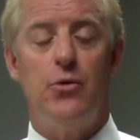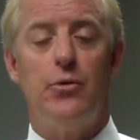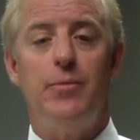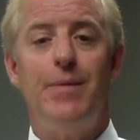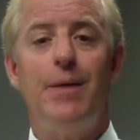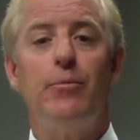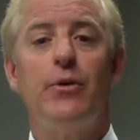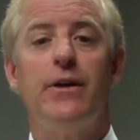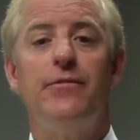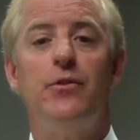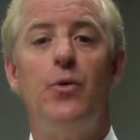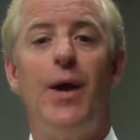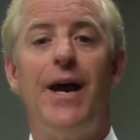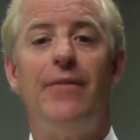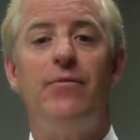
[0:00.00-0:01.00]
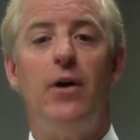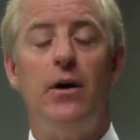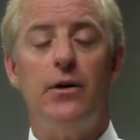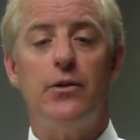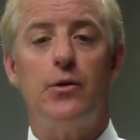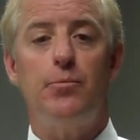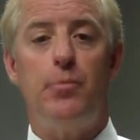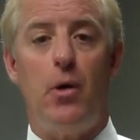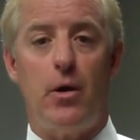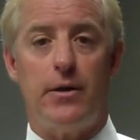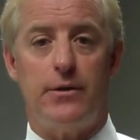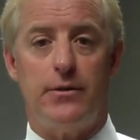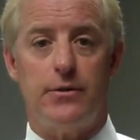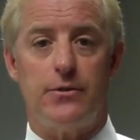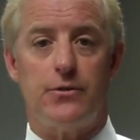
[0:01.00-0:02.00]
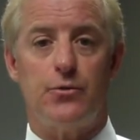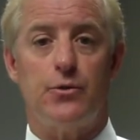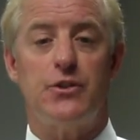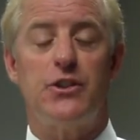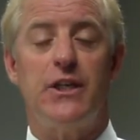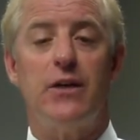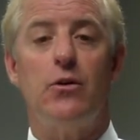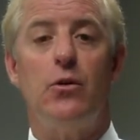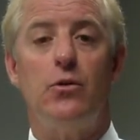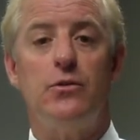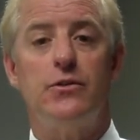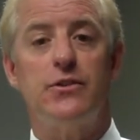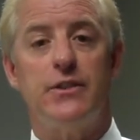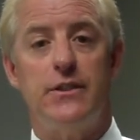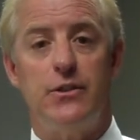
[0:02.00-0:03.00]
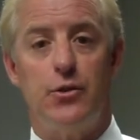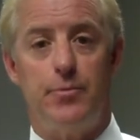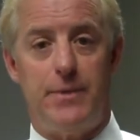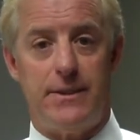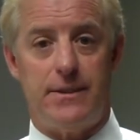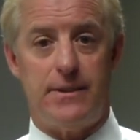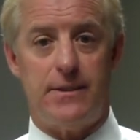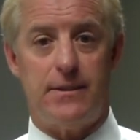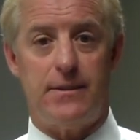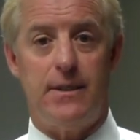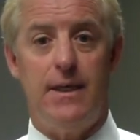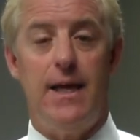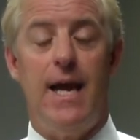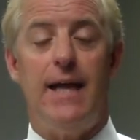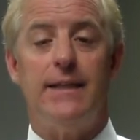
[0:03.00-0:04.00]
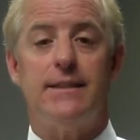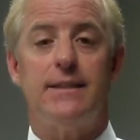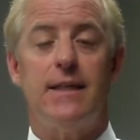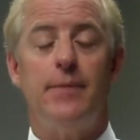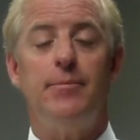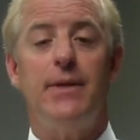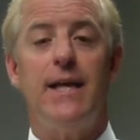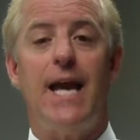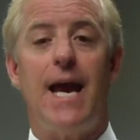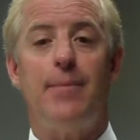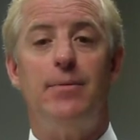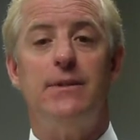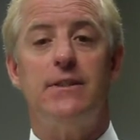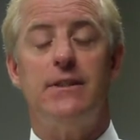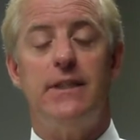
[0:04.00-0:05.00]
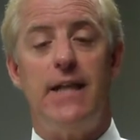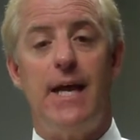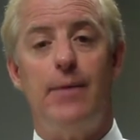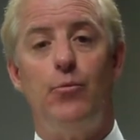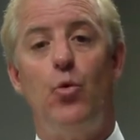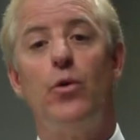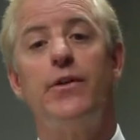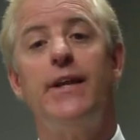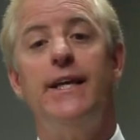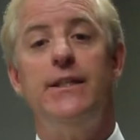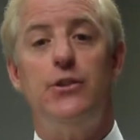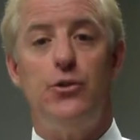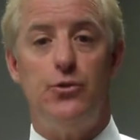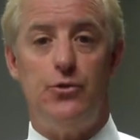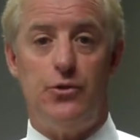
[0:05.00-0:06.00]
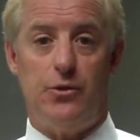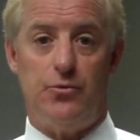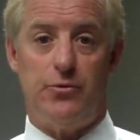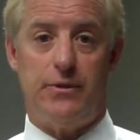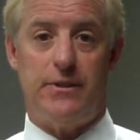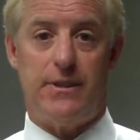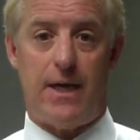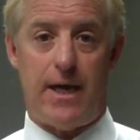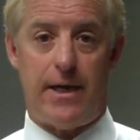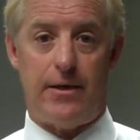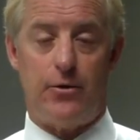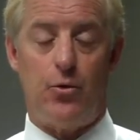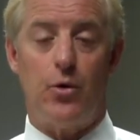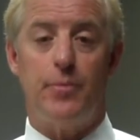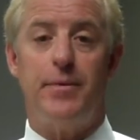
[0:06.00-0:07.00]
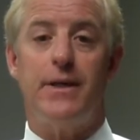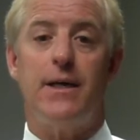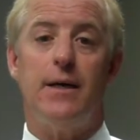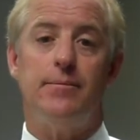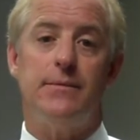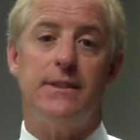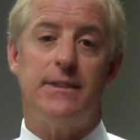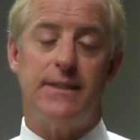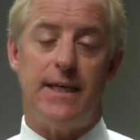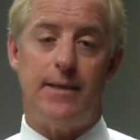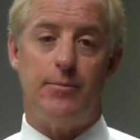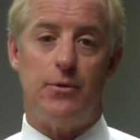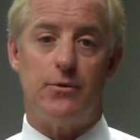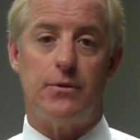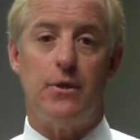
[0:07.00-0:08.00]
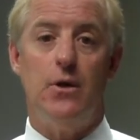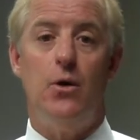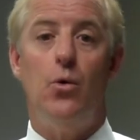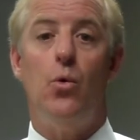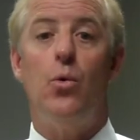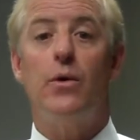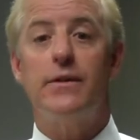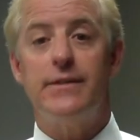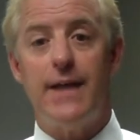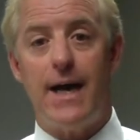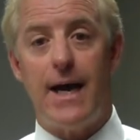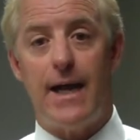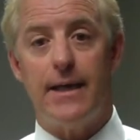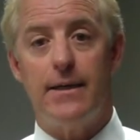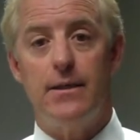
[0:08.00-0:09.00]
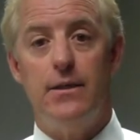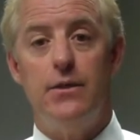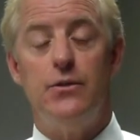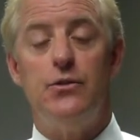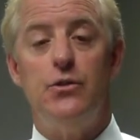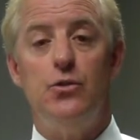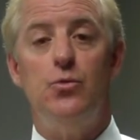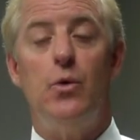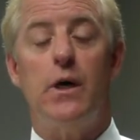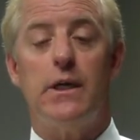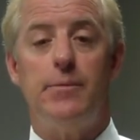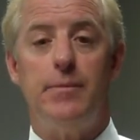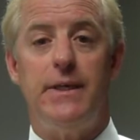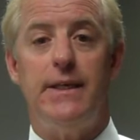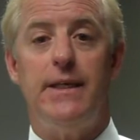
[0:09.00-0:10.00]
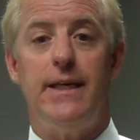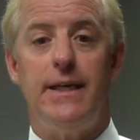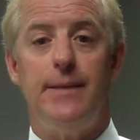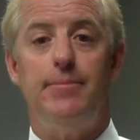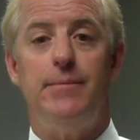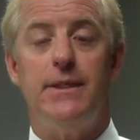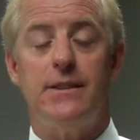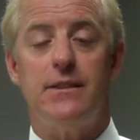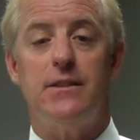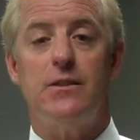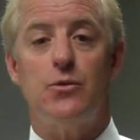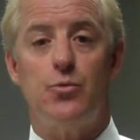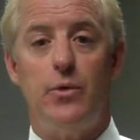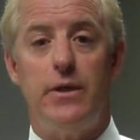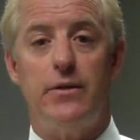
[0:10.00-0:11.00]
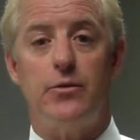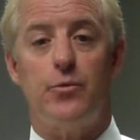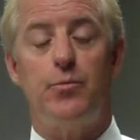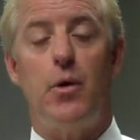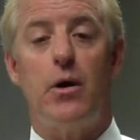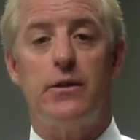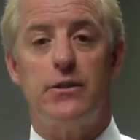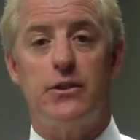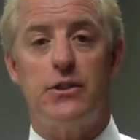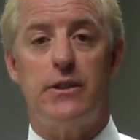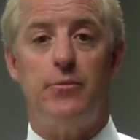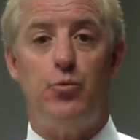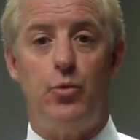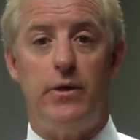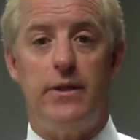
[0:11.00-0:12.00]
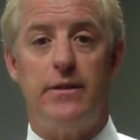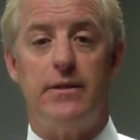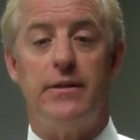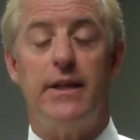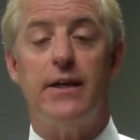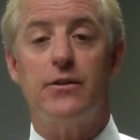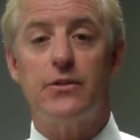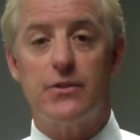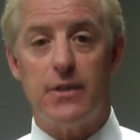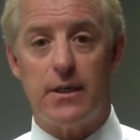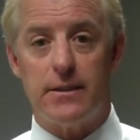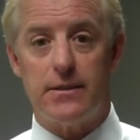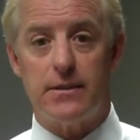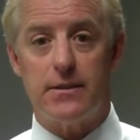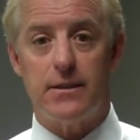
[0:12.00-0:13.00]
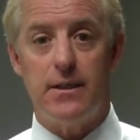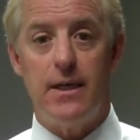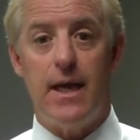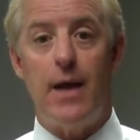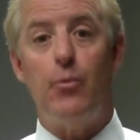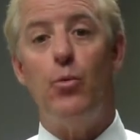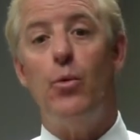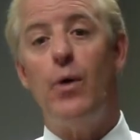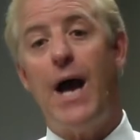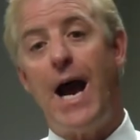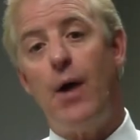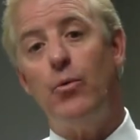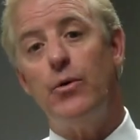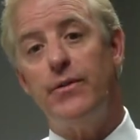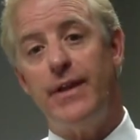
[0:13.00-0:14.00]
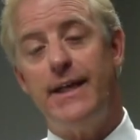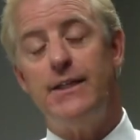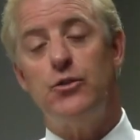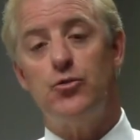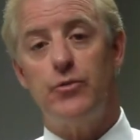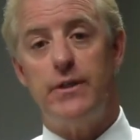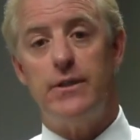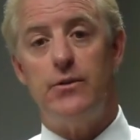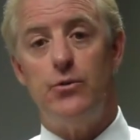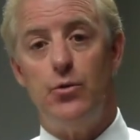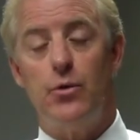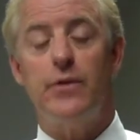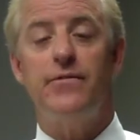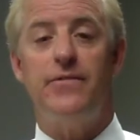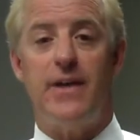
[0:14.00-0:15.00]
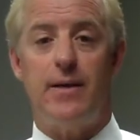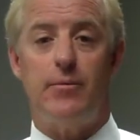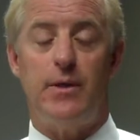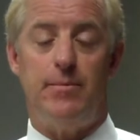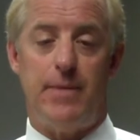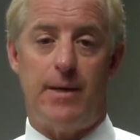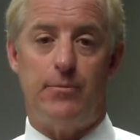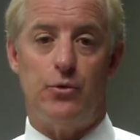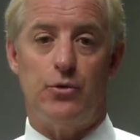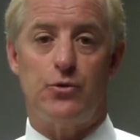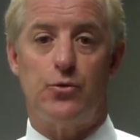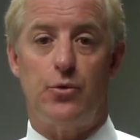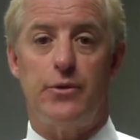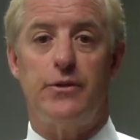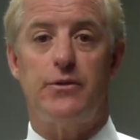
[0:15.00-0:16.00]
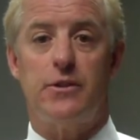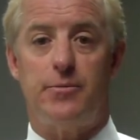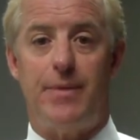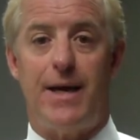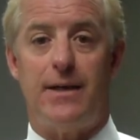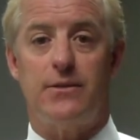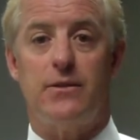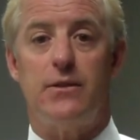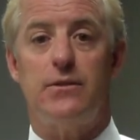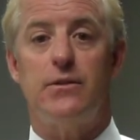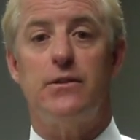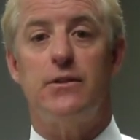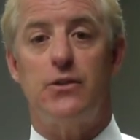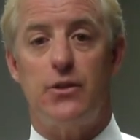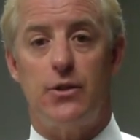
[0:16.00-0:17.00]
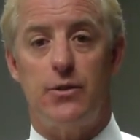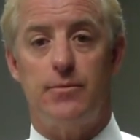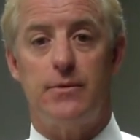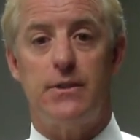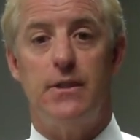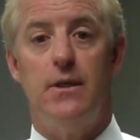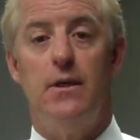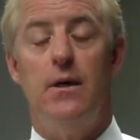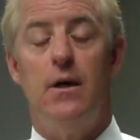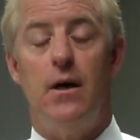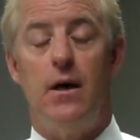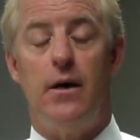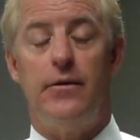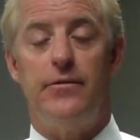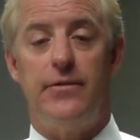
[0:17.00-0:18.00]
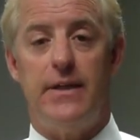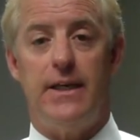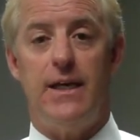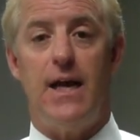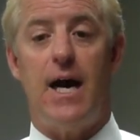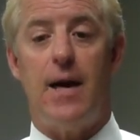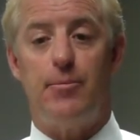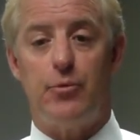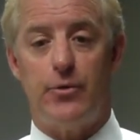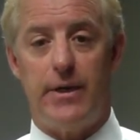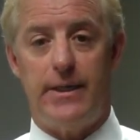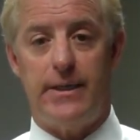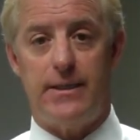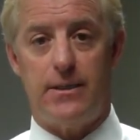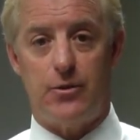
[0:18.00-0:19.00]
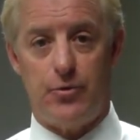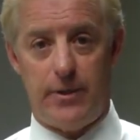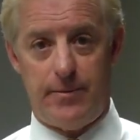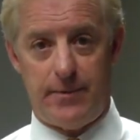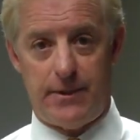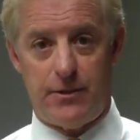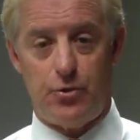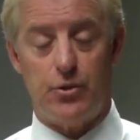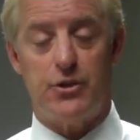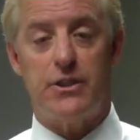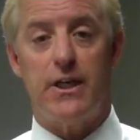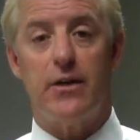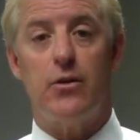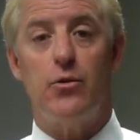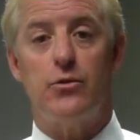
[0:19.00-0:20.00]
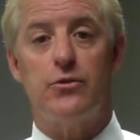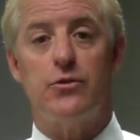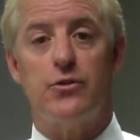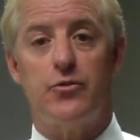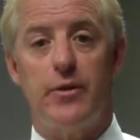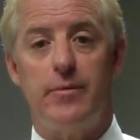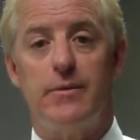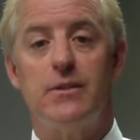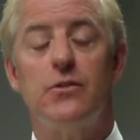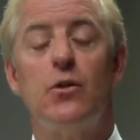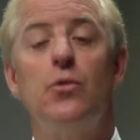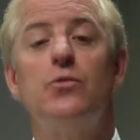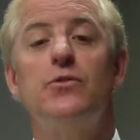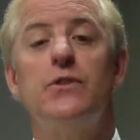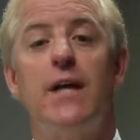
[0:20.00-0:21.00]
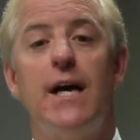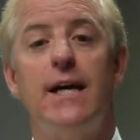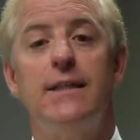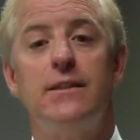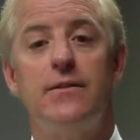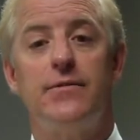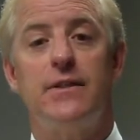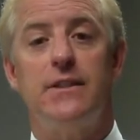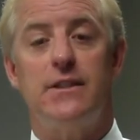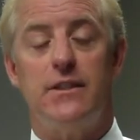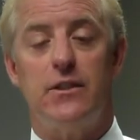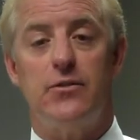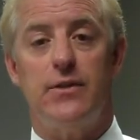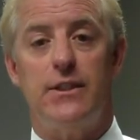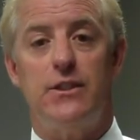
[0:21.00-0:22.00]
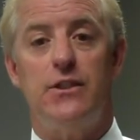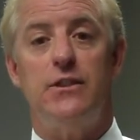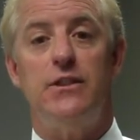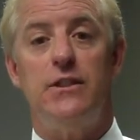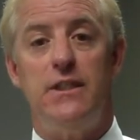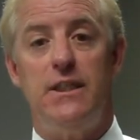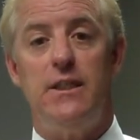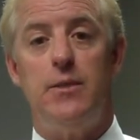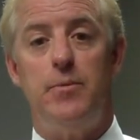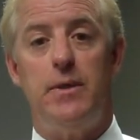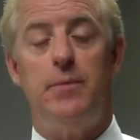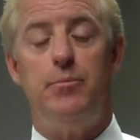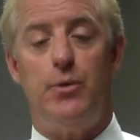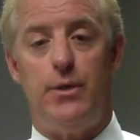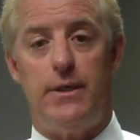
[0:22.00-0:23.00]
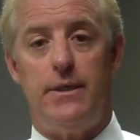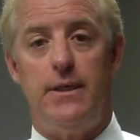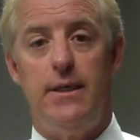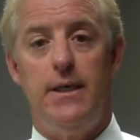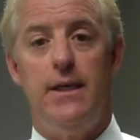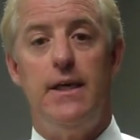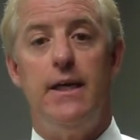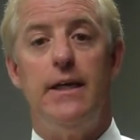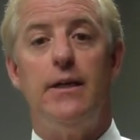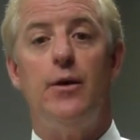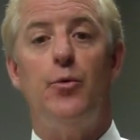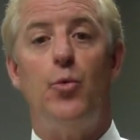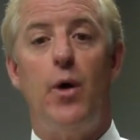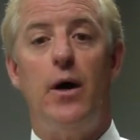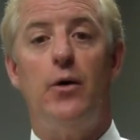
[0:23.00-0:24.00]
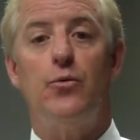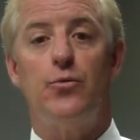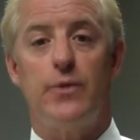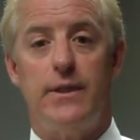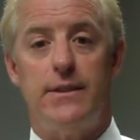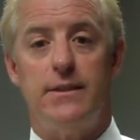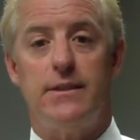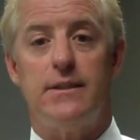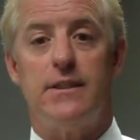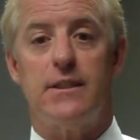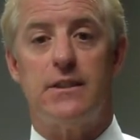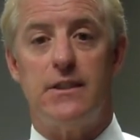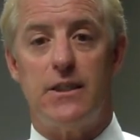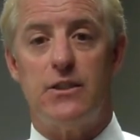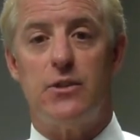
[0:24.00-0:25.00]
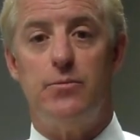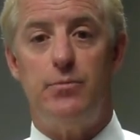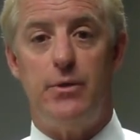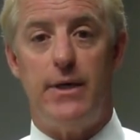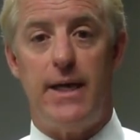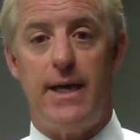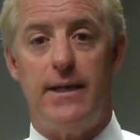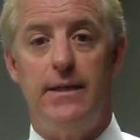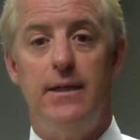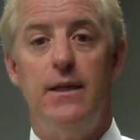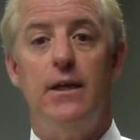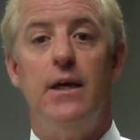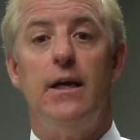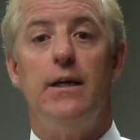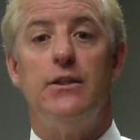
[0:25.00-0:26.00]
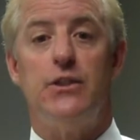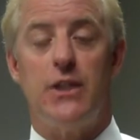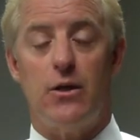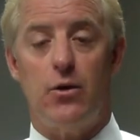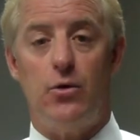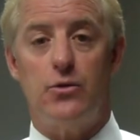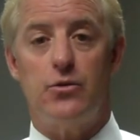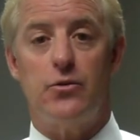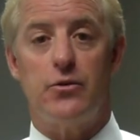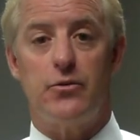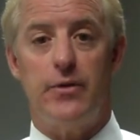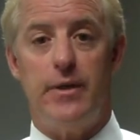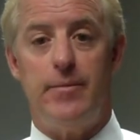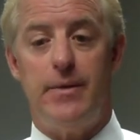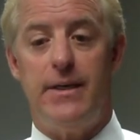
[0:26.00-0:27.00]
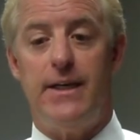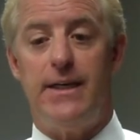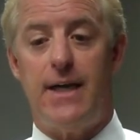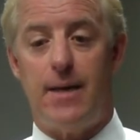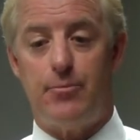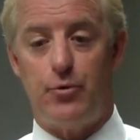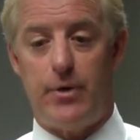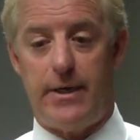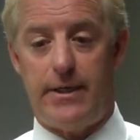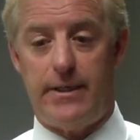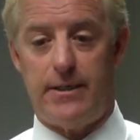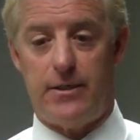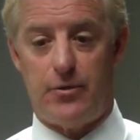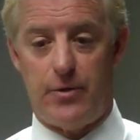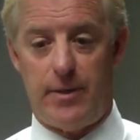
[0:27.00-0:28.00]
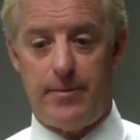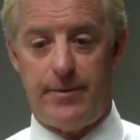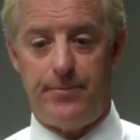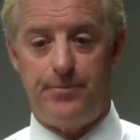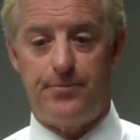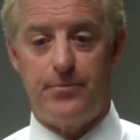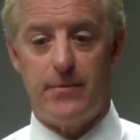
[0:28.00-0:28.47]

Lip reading: Remember, if you have other partners or shareholders in your business and something happens to them, or they choose to retire or become disabled or die, do you want to be in business with or partnership with their sons? And how will they treat your family members or your spouse under the terms of the operating agreements or shareholders agreements? Those kinds of considerations need to be put in a well-written succession plan, shareholder agreement, and operating agreement.